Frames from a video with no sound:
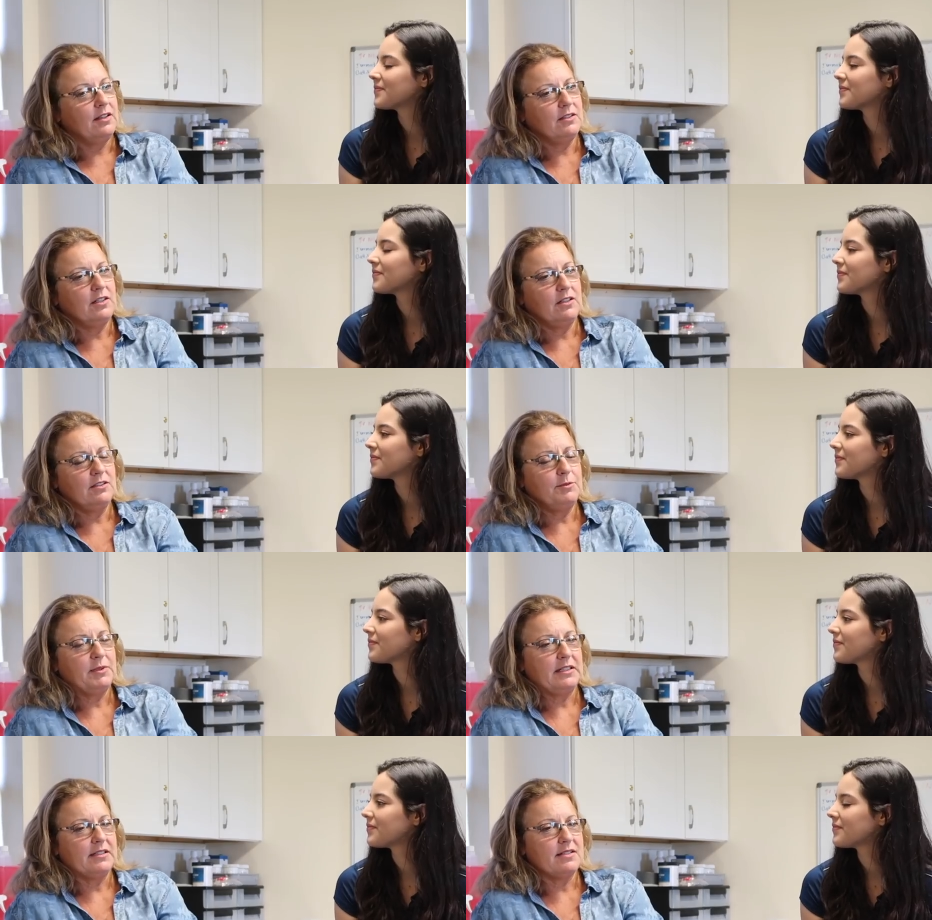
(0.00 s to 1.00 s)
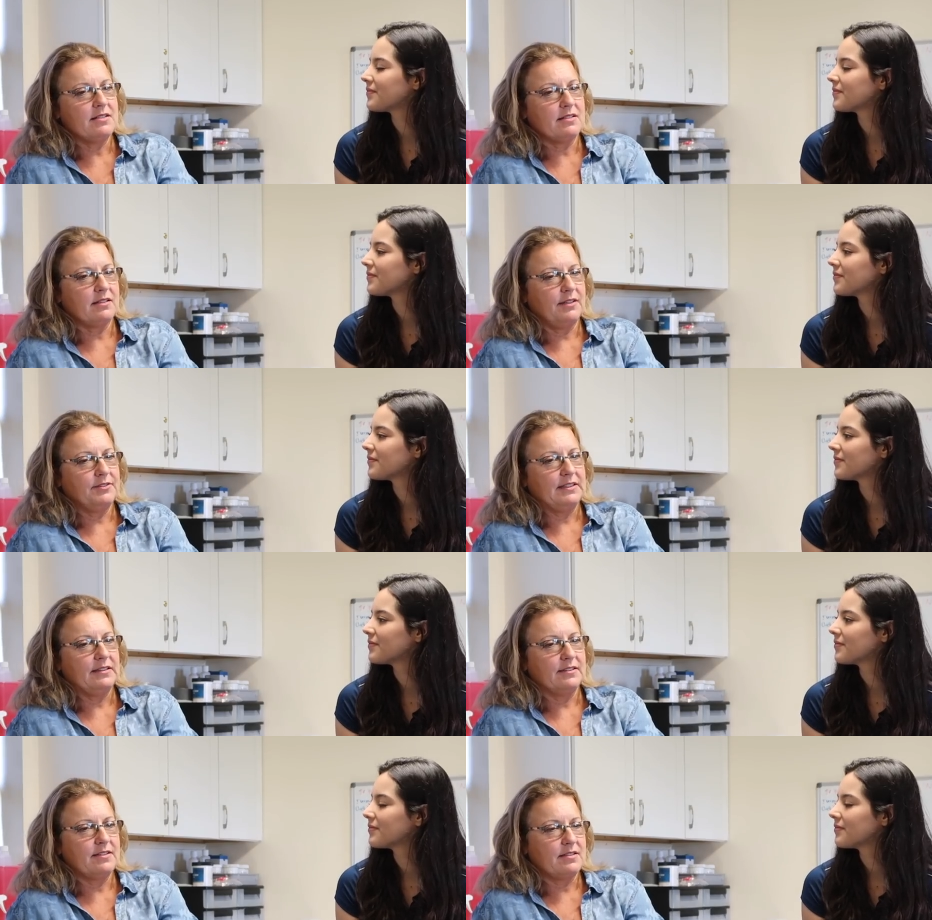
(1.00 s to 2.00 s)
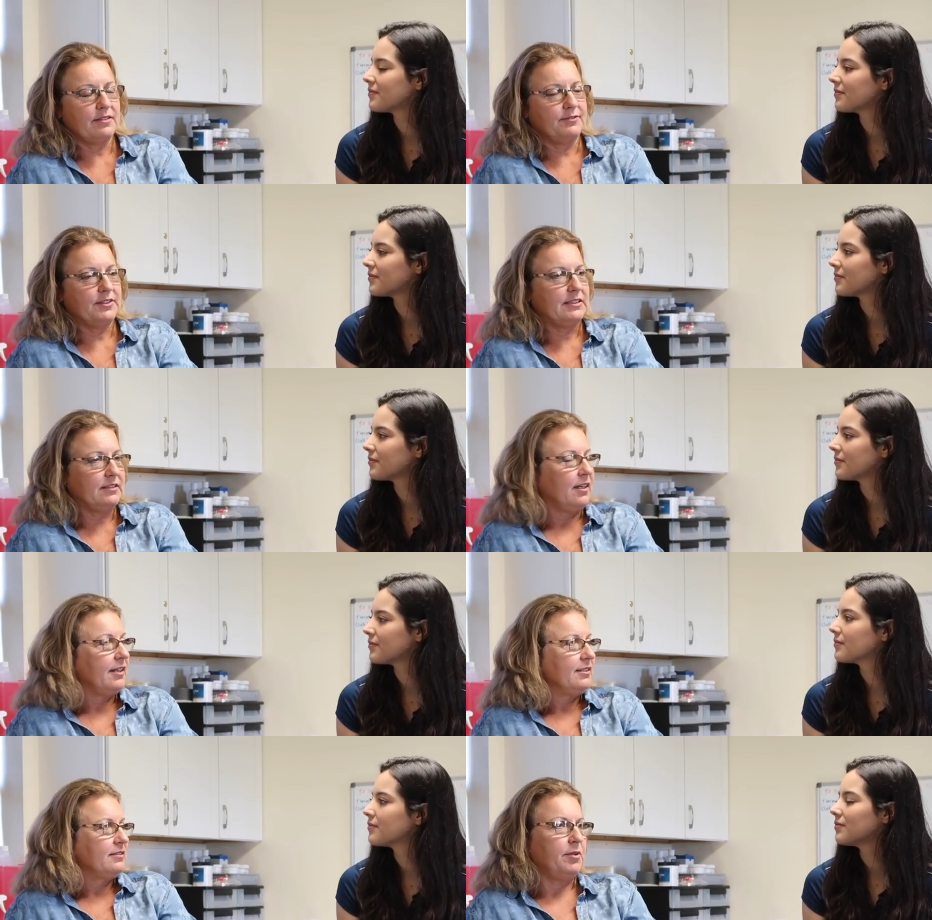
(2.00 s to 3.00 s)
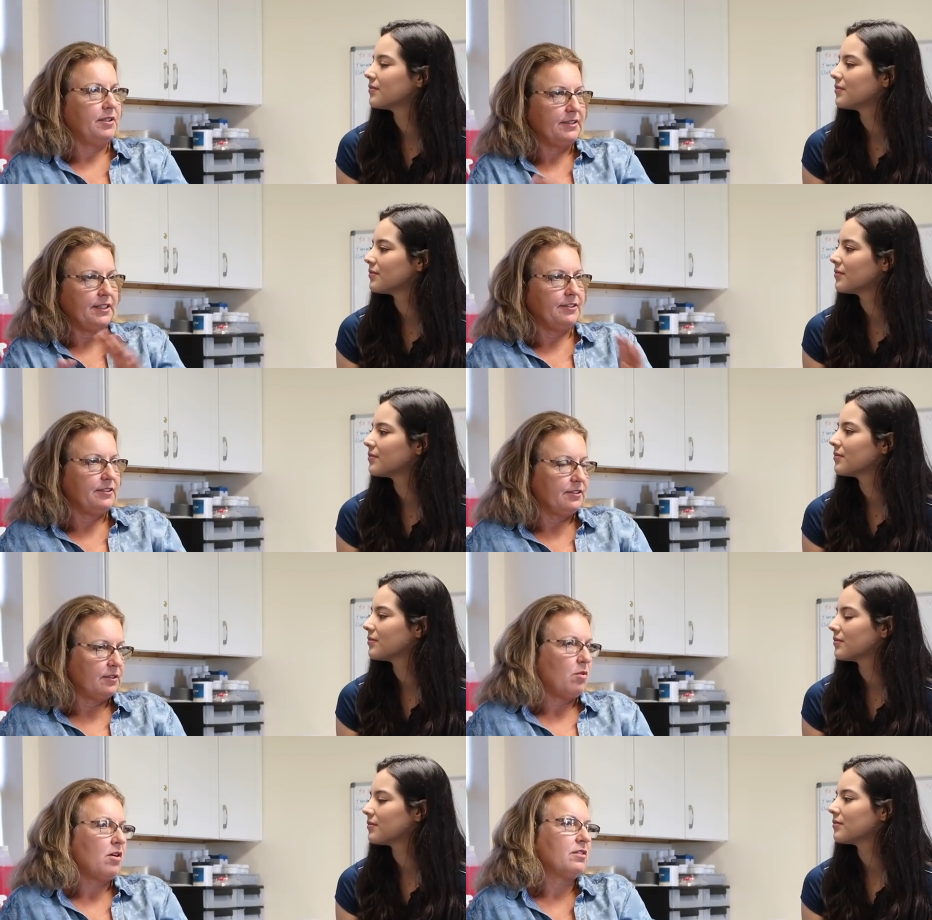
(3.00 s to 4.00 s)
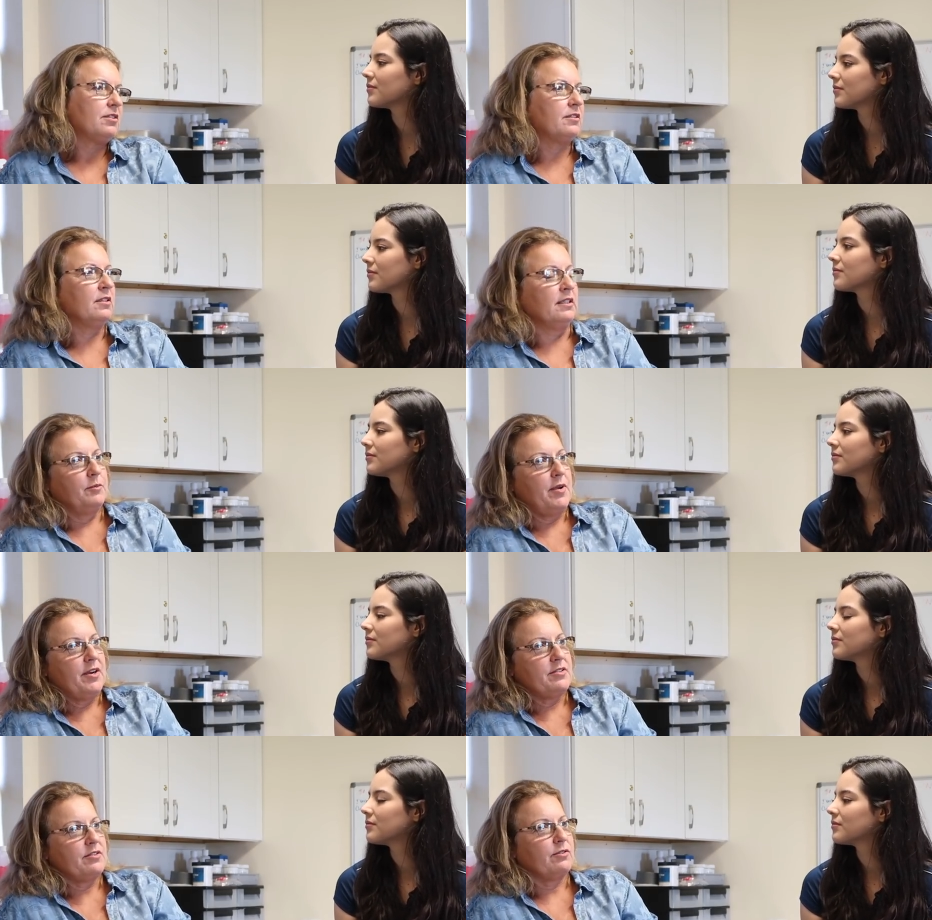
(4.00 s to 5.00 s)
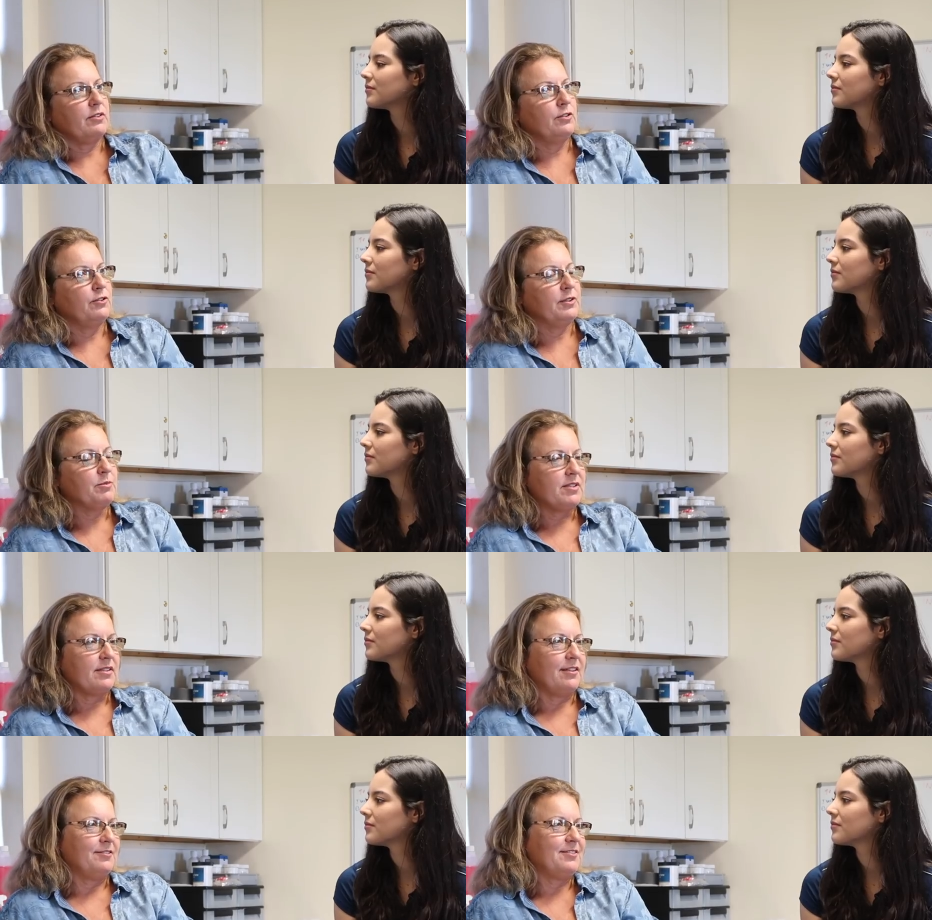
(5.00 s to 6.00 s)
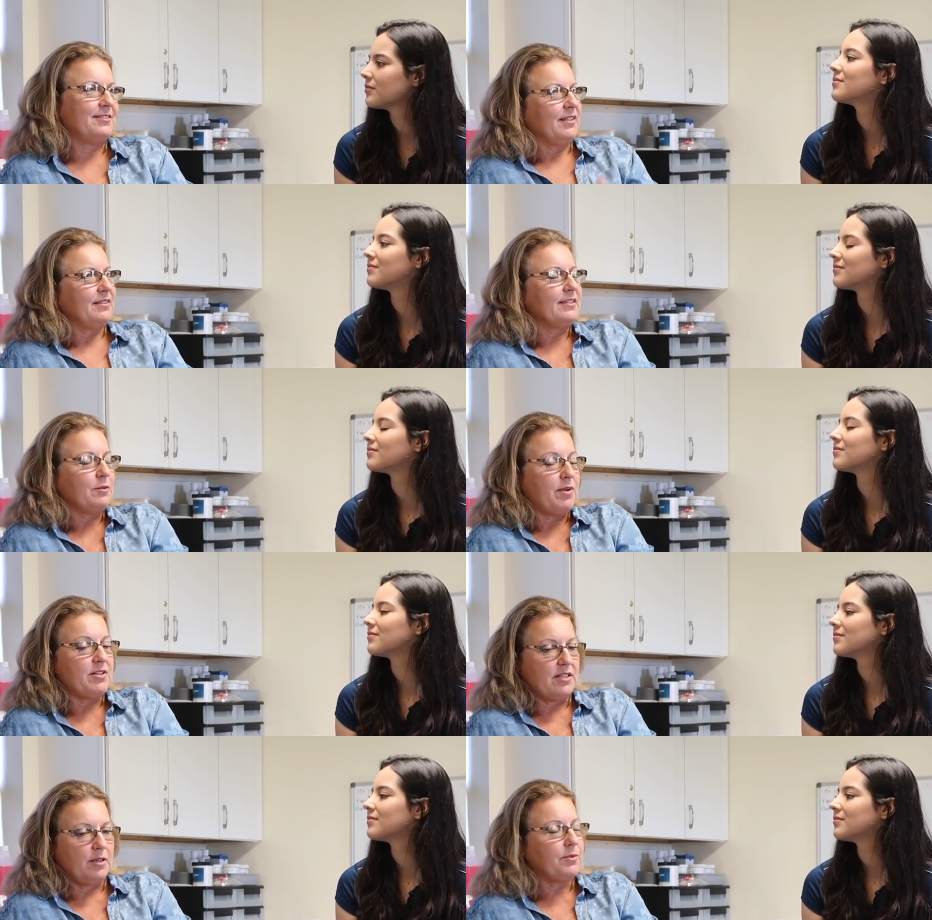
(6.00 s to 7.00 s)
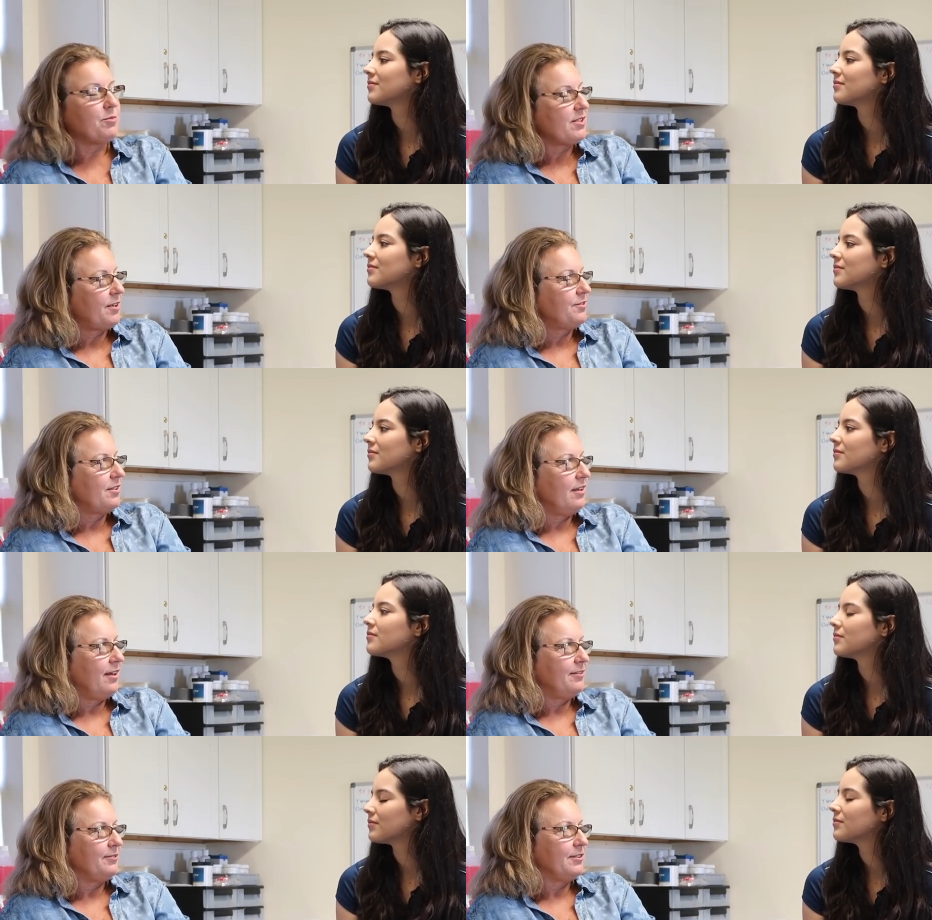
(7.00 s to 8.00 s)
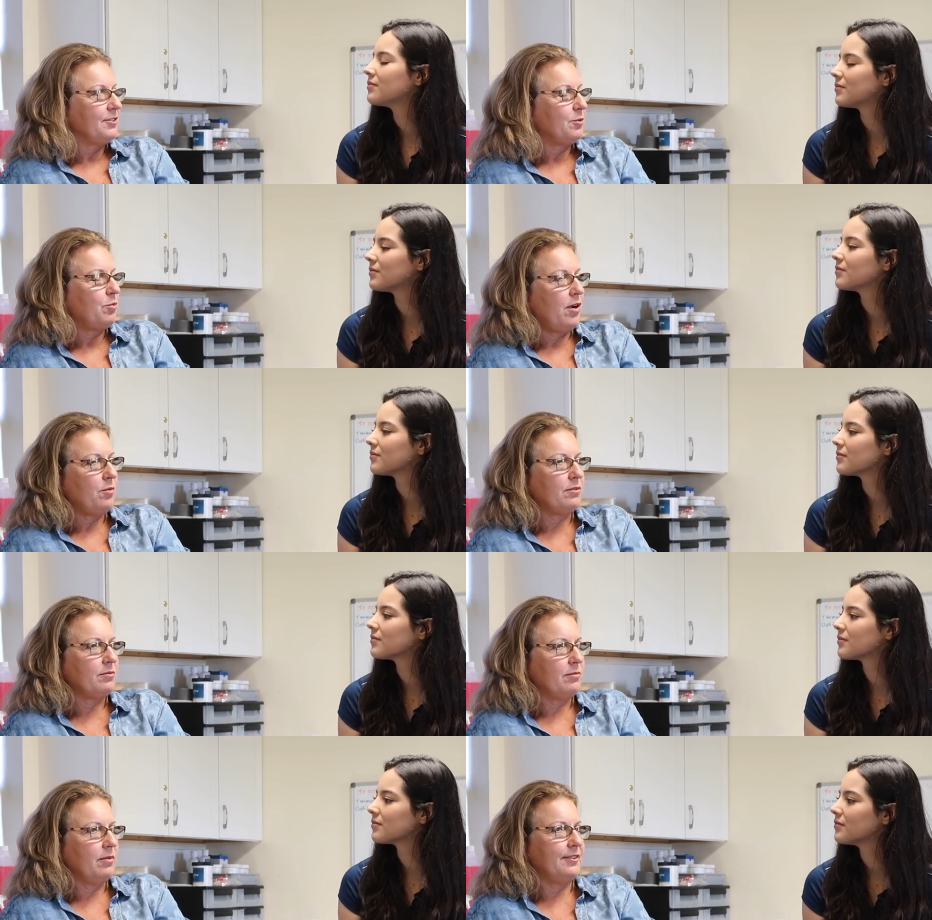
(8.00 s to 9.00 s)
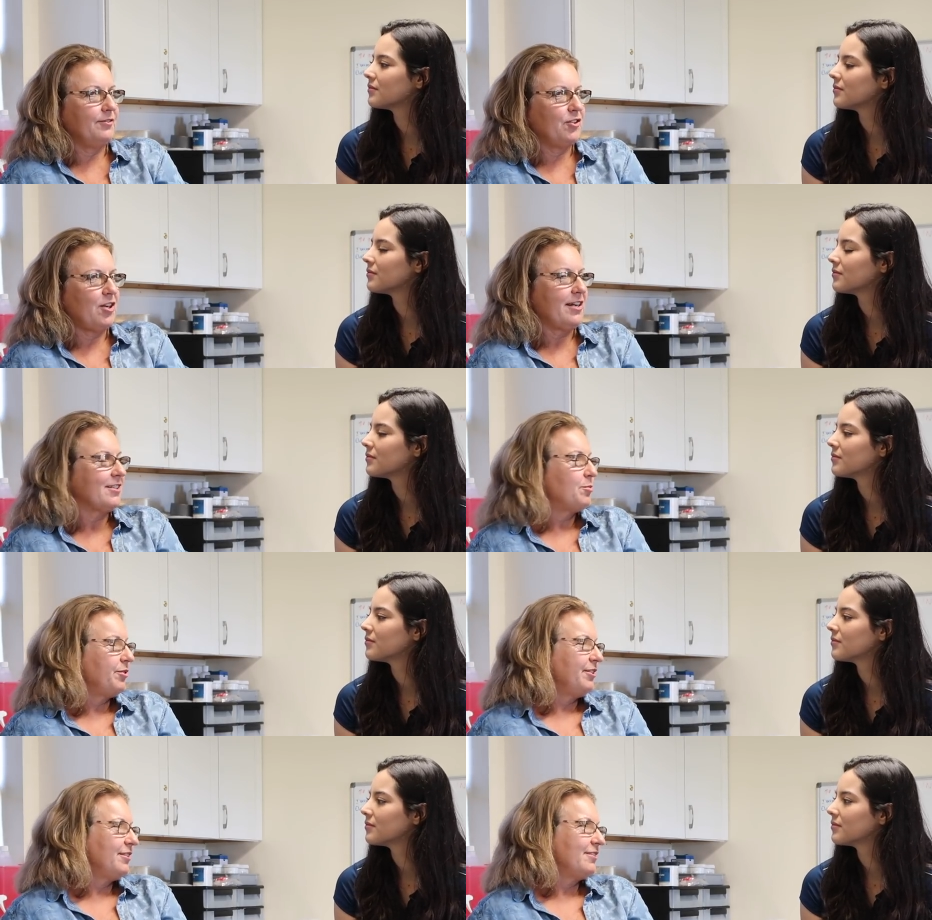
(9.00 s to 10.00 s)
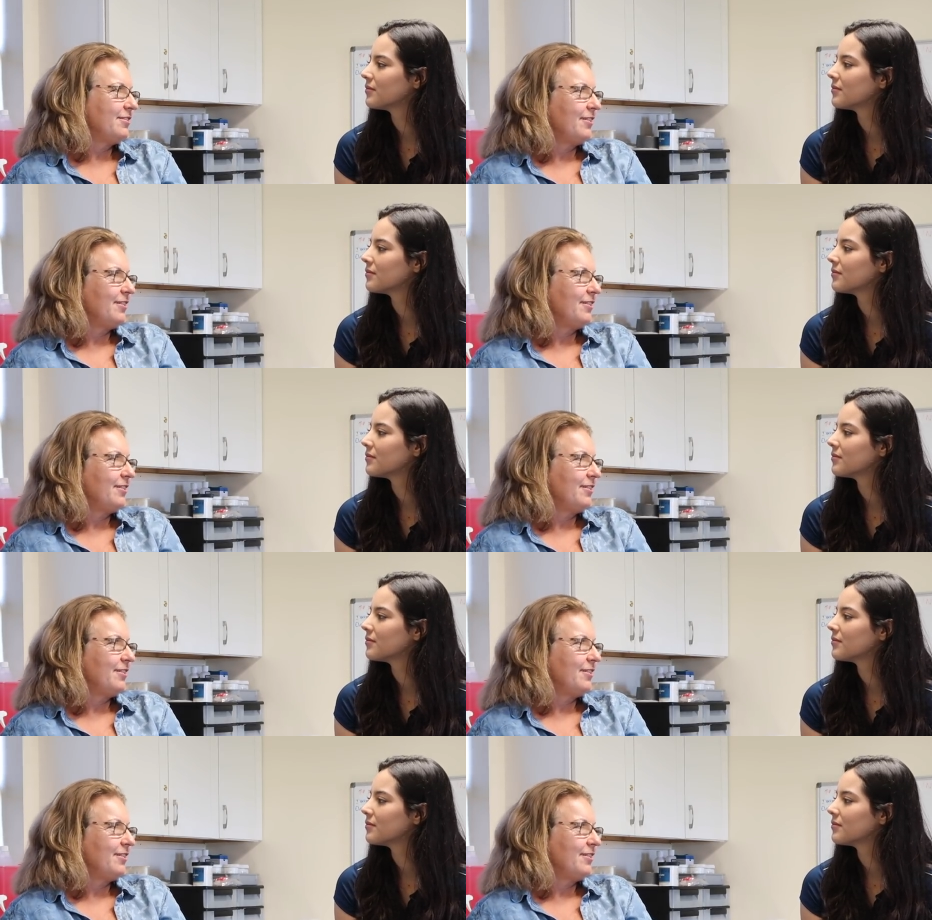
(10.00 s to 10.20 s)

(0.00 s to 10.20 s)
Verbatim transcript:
Speaker 1: Yeah, only because everything is still very tight. Pelvic area is smaller. The mares don't know themselves. I think the mares help themselves a lot when there's a problem. If they're not experienced,